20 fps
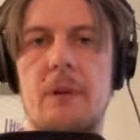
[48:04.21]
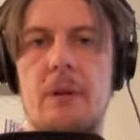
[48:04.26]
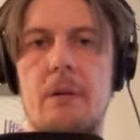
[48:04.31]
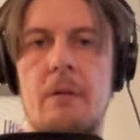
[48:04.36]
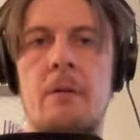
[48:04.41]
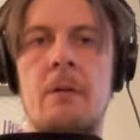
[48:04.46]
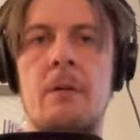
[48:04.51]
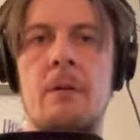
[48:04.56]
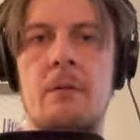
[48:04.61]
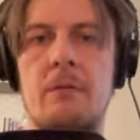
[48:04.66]

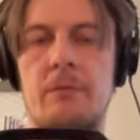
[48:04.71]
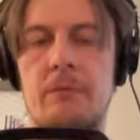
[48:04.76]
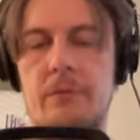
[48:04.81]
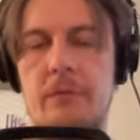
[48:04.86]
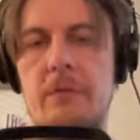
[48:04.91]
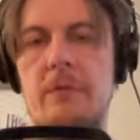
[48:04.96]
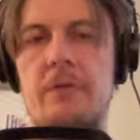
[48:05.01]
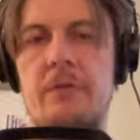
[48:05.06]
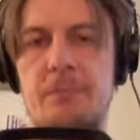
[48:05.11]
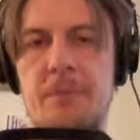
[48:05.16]
uh,
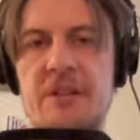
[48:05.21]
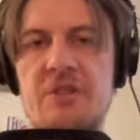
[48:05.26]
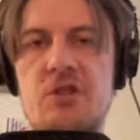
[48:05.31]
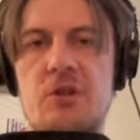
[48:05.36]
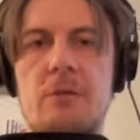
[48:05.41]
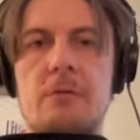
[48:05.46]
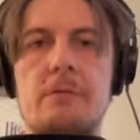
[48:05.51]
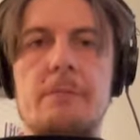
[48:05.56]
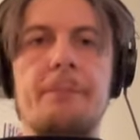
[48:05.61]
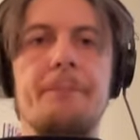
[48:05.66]

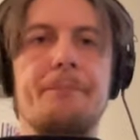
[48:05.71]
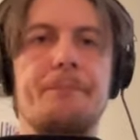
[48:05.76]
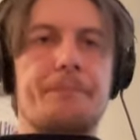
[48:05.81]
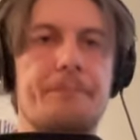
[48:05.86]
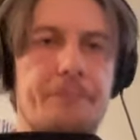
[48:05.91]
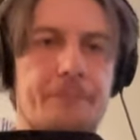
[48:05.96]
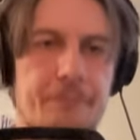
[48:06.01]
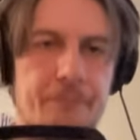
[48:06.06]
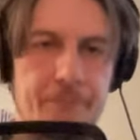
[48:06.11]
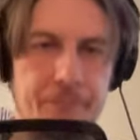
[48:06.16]
special
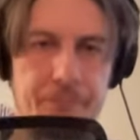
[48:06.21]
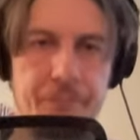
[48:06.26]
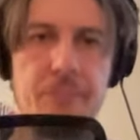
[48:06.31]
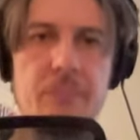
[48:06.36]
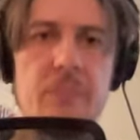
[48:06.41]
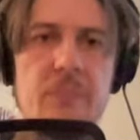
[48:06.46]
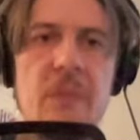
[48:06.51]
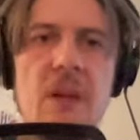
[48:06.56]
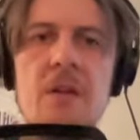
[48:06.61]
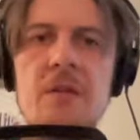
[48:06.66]

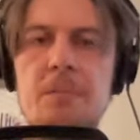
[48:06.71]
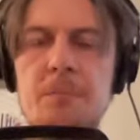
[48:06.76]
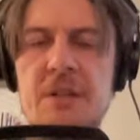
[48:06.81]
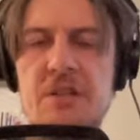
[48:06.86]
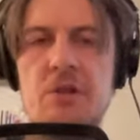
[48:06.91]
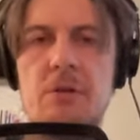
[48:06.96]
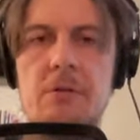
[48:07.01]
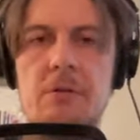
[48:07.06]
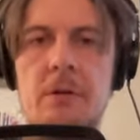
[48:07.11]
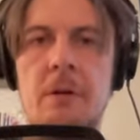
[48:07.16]

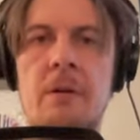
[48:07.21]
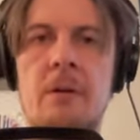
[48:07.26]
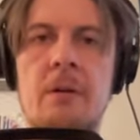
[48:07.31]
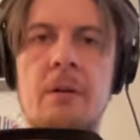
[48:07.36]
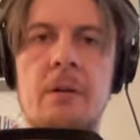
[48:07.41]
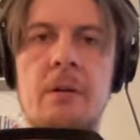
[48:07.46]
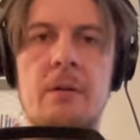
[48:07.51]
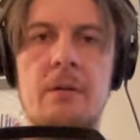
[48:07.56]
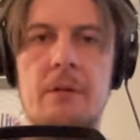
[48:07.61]
special uh,